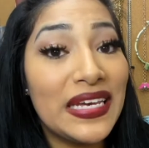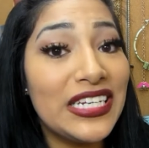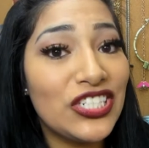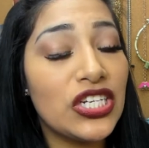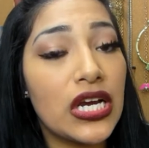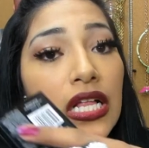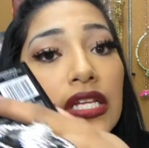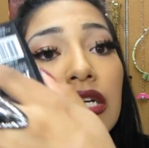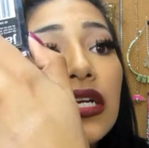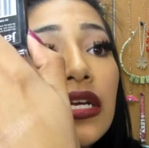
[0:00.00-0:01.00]
peachy
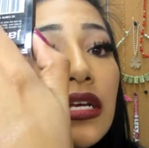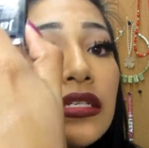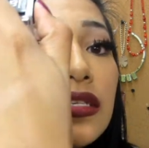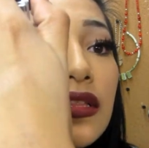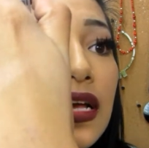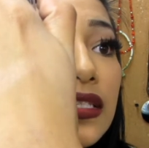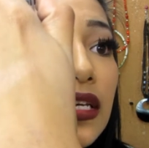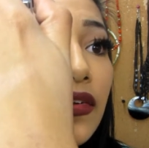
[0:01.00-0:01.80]
color. So that's it